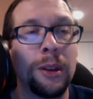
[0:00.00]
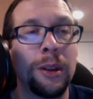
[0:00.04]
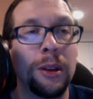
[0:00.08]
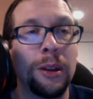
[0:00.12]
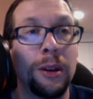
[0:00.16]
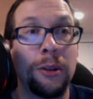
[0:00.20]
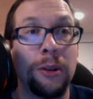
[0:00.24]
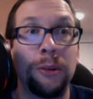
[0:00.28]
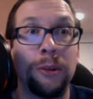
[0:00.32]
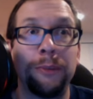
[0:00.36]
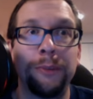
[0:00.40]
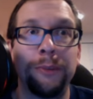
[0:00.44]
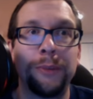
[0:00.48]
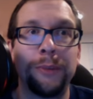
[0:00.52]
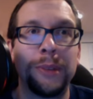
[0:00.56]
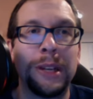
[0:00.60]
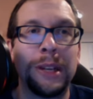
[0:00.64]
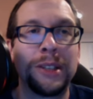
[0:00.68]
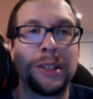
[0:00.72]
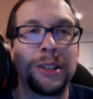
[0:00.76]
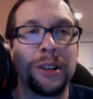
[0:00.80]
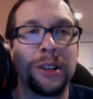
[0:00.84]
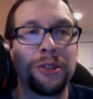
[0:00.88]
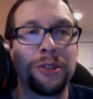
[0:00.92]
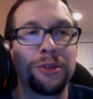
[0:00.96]
Oh,
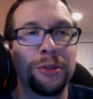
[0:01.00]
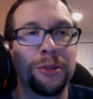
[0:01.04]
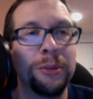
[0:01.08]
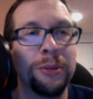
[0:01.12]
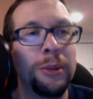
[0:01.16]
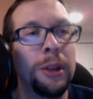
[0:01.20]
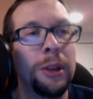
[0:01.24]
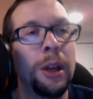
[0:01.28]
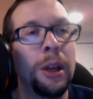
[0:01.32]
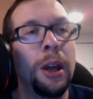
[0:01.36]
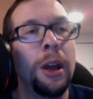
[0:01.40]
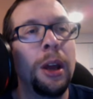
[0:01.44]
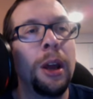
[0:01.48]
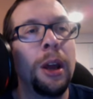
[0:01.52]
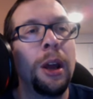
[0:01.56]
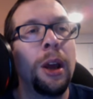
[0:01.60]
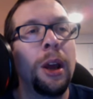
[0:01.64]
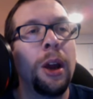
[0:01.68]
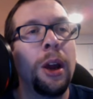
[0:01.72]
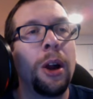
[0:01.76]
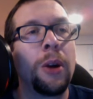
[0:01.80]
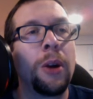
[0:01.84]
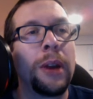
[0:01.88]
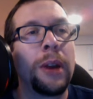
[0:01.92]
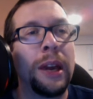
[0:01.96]
that's not true.
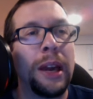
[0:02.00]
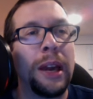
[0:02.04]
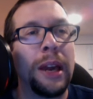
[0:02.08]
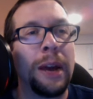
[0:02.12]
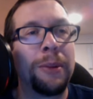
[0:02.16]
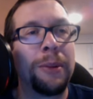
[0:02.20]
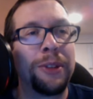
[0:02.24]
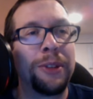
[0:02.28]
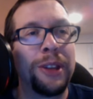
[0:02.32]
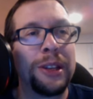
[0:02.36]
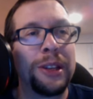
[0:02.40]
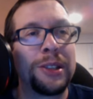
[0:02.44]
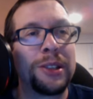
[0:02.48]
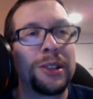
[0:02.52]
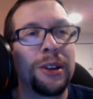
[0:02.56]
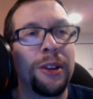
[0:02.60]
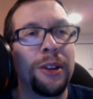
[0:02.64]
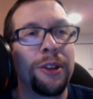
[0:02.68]
Okay, how about this?